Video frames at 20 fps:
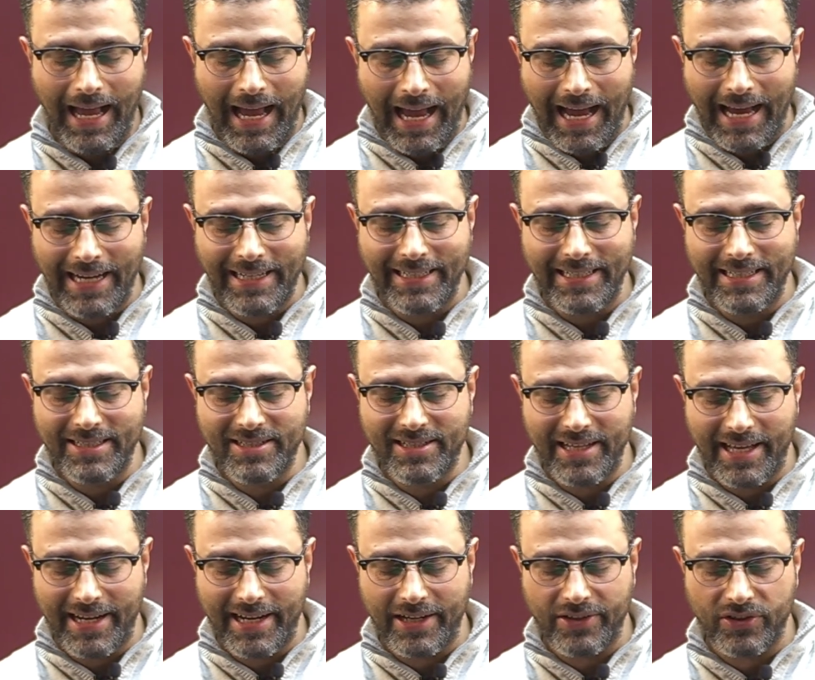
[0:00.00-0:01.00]
and is
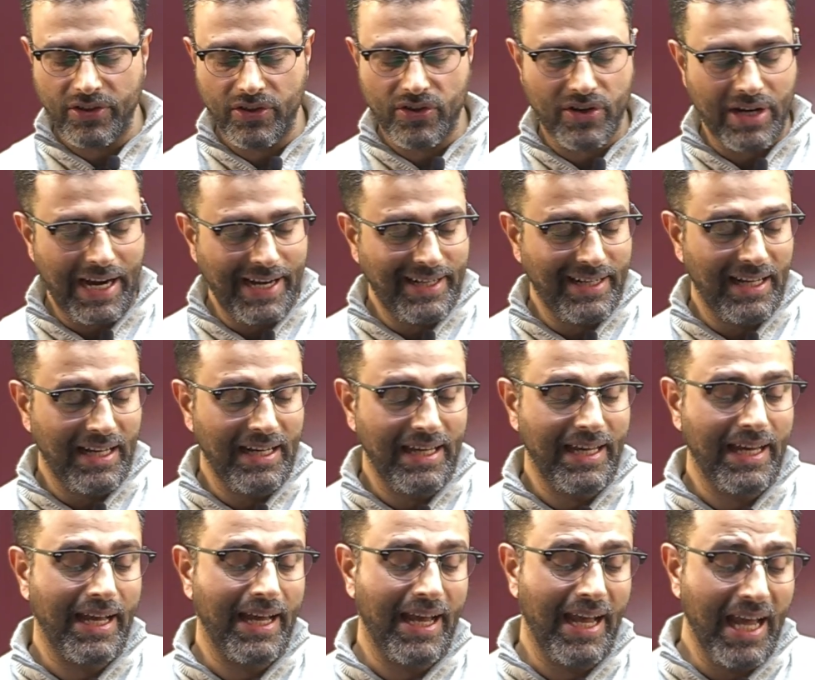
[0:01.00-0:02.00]
directed
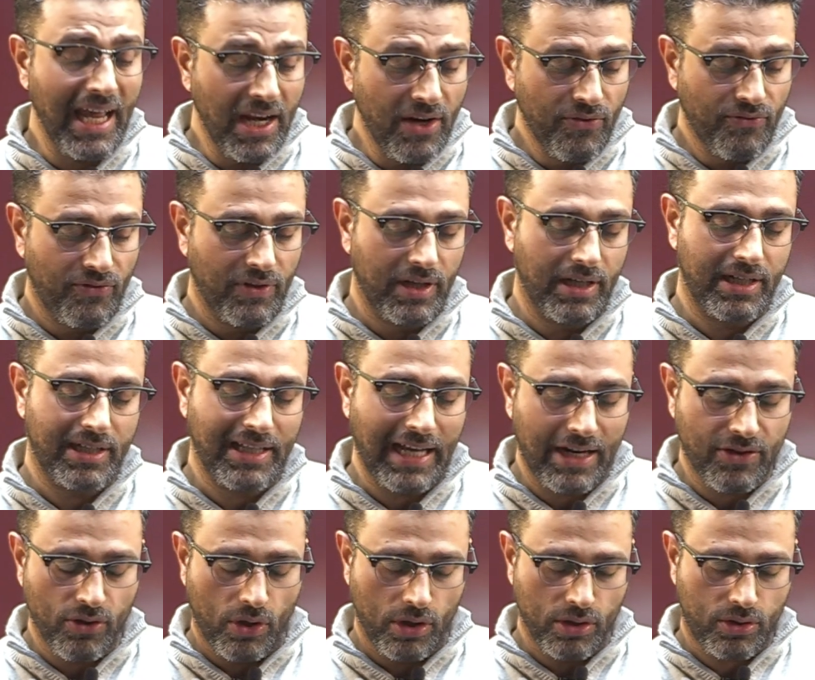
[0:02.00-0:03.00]
radially inward,
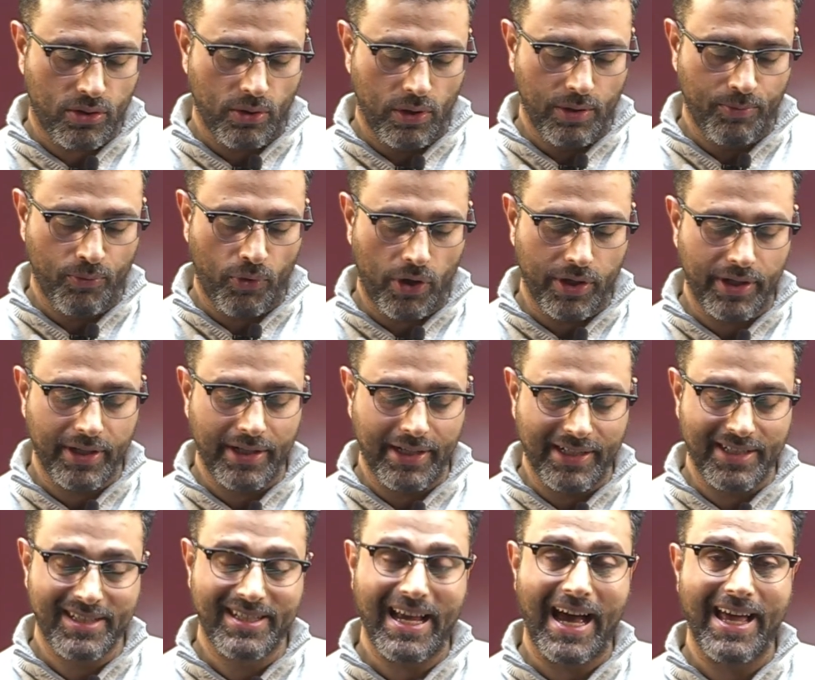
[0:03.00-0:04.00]
that also important,
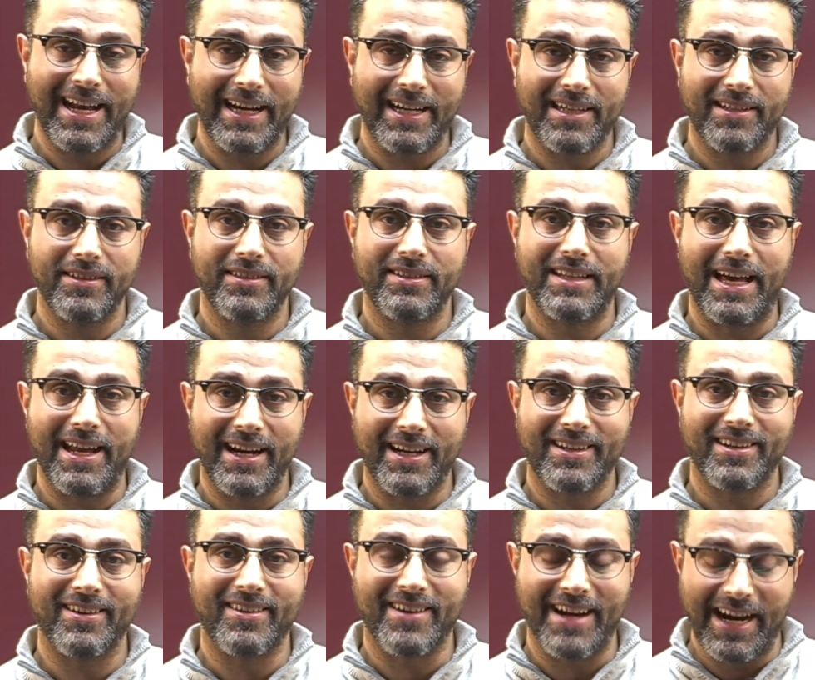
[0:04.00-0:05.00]
is
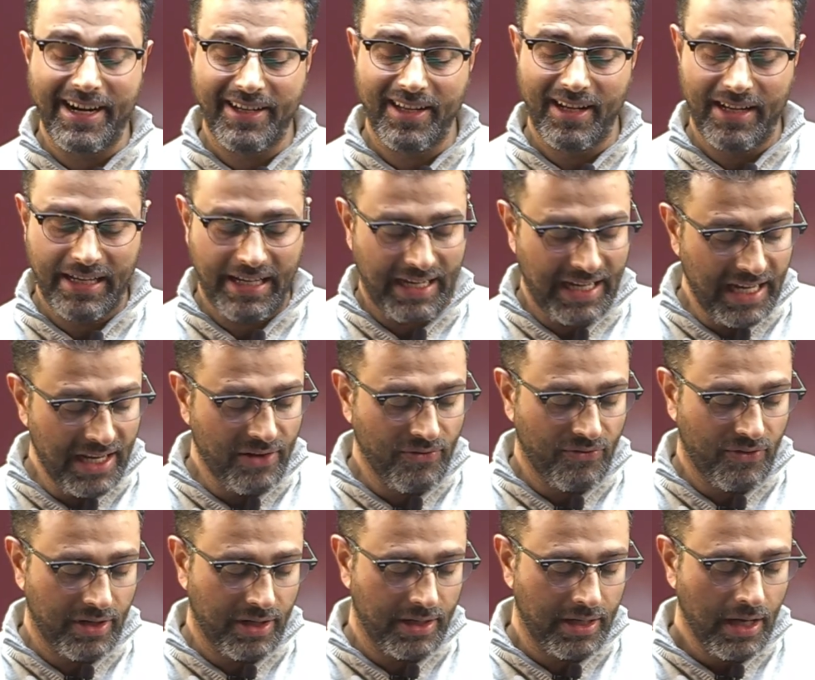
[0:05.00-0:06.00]
directed radially
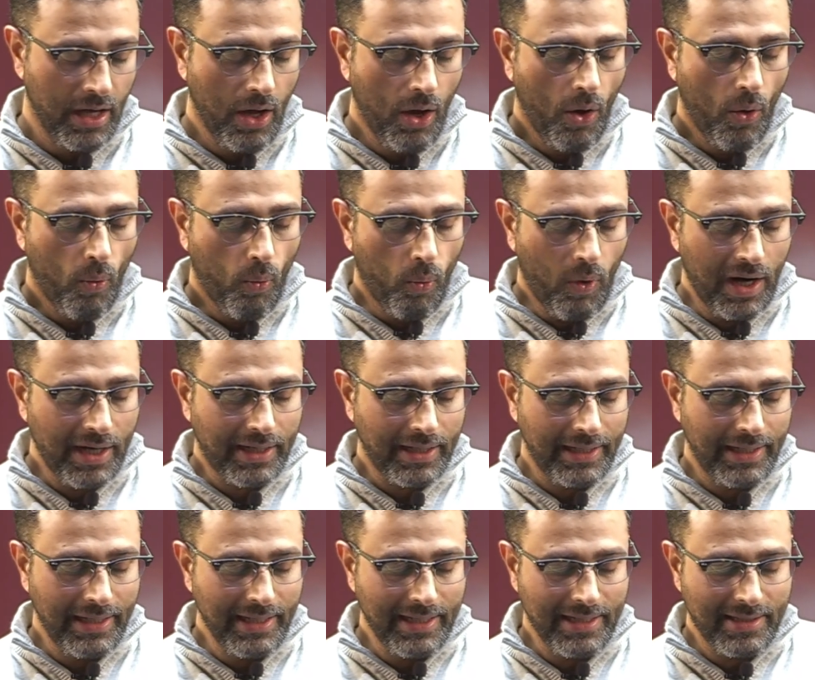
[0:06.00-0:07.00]
inward,
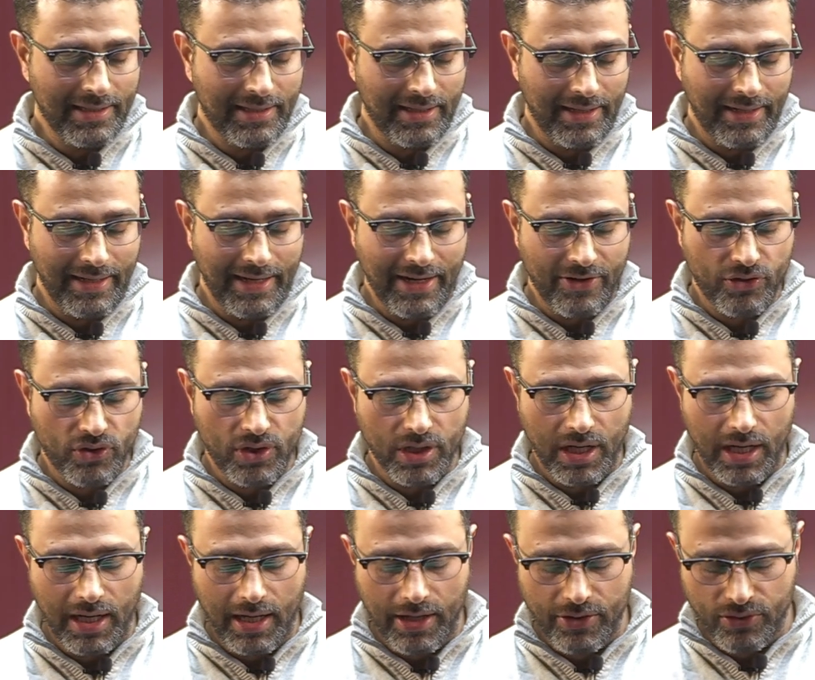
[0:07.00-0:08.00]
what is the net
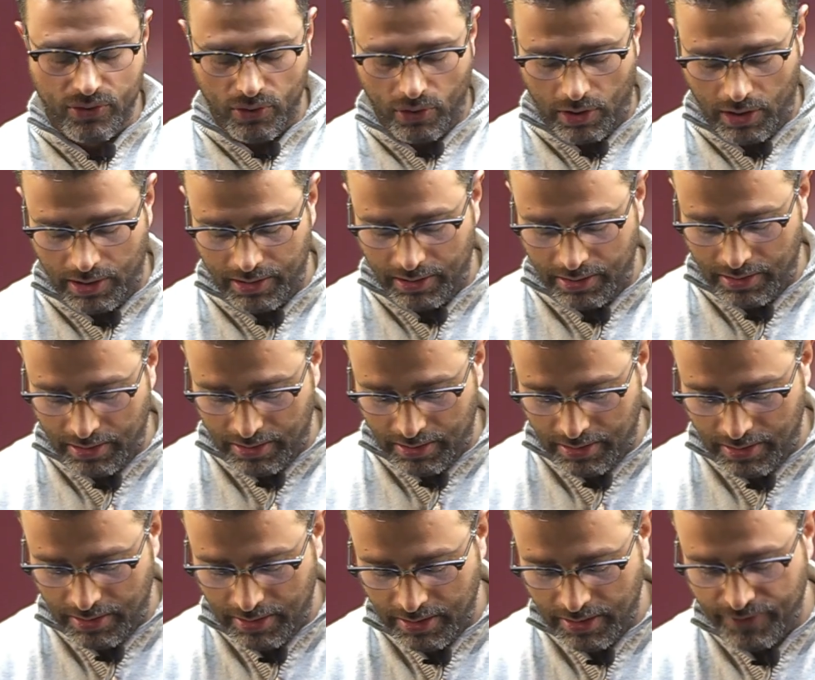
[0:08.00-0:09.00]
charge on
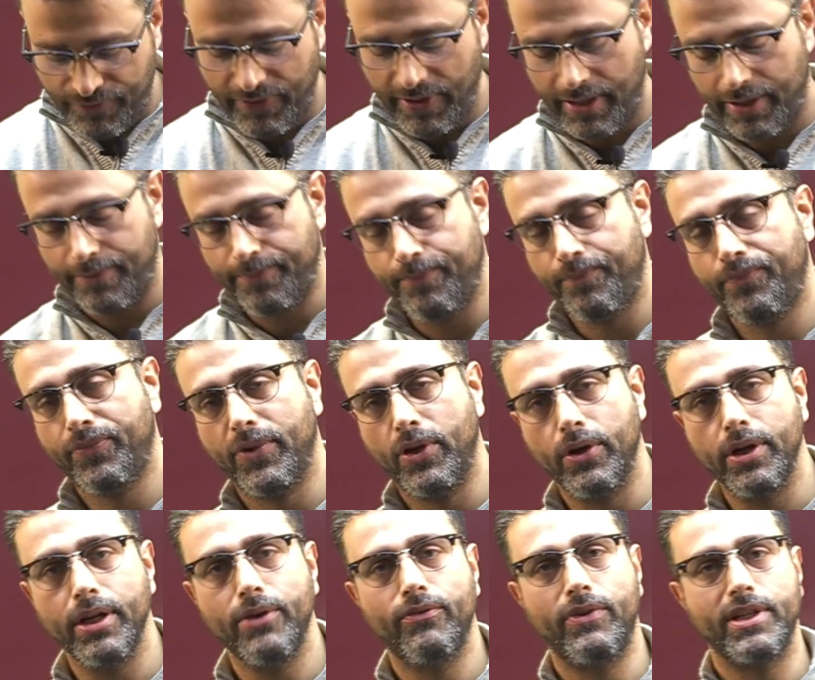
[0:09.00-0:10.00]
the sphere?
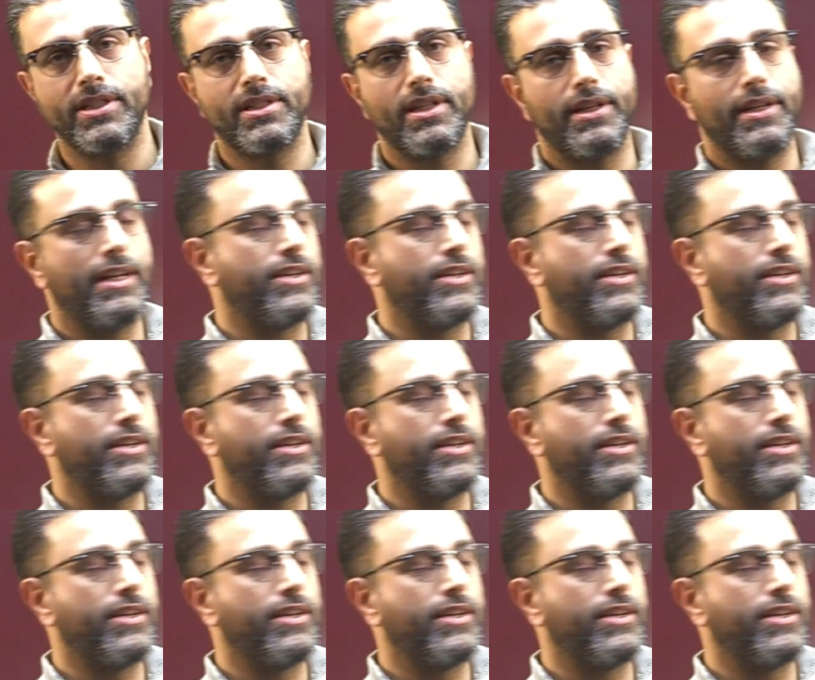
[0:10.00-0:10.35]
Okay, what is the